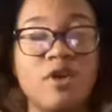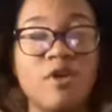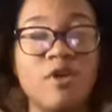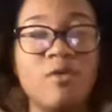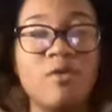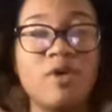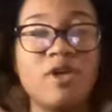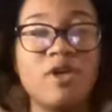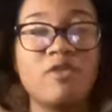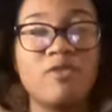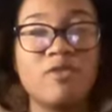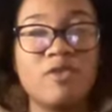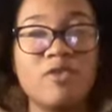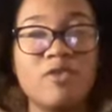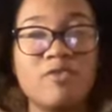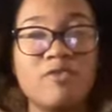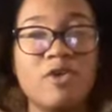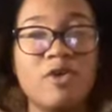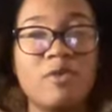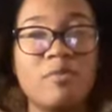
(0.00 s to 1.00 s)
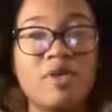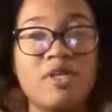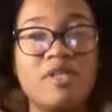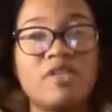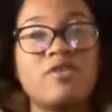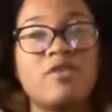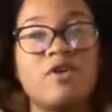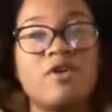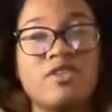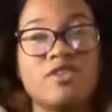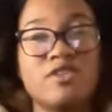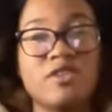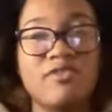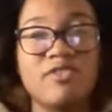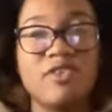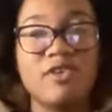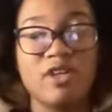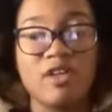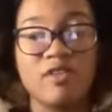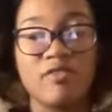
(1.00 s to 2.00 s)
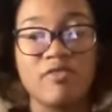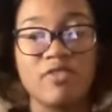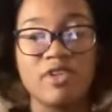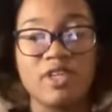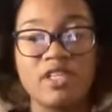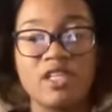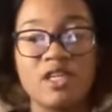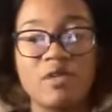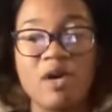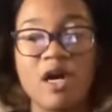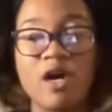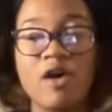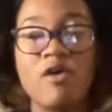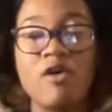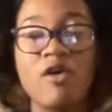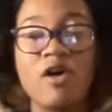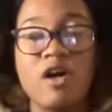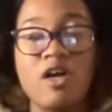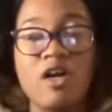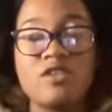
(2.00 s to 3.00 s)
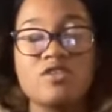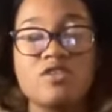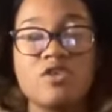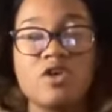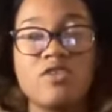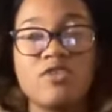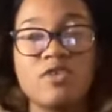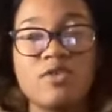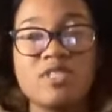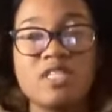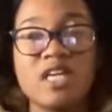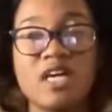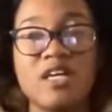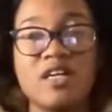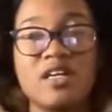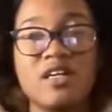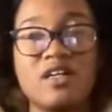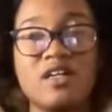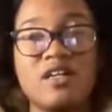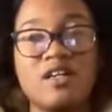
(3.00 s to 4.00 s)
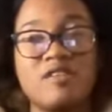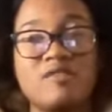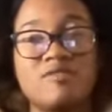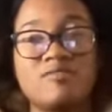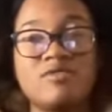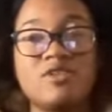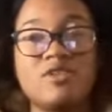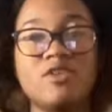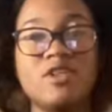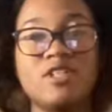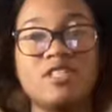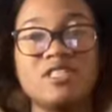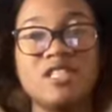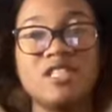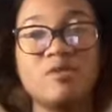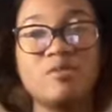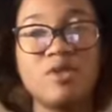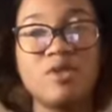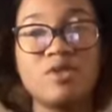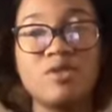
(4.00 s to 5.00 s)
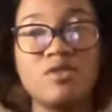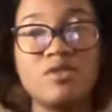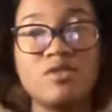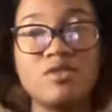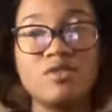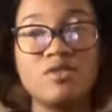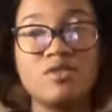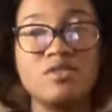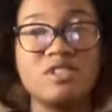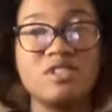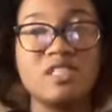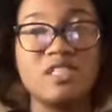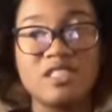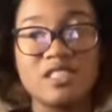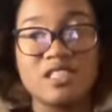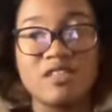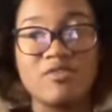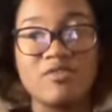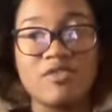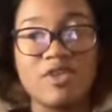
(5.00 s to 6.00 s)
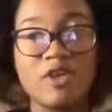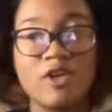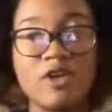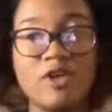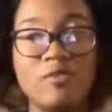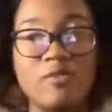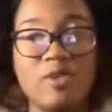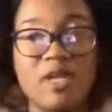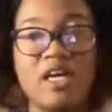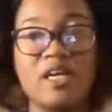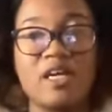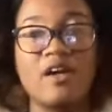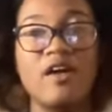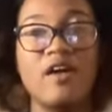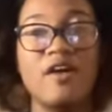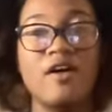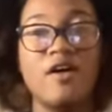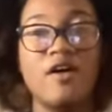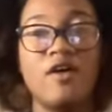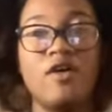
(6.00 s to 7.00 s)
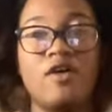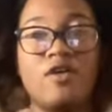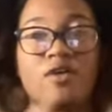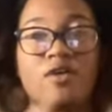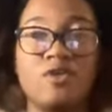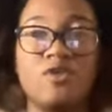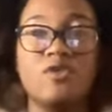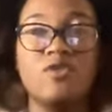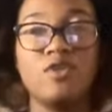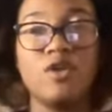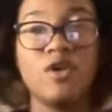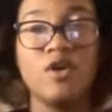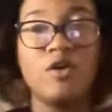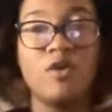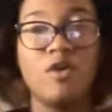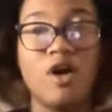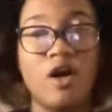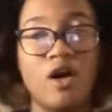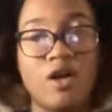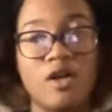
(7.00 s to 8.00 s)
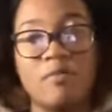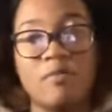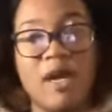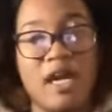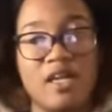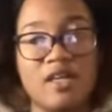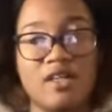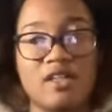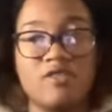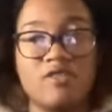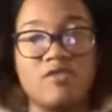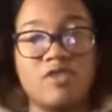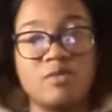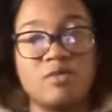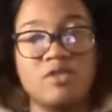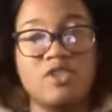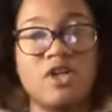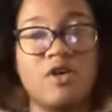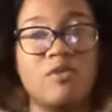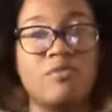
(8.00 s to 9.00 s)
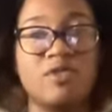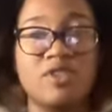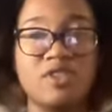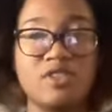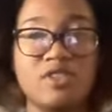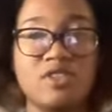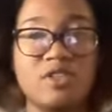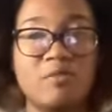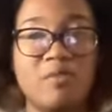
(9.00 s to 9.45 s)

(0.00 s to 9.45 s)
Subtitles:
don't want to root for, but you also feel conflicted about. So if it was like a typical Disney film, like, oh, automatically from jump, this is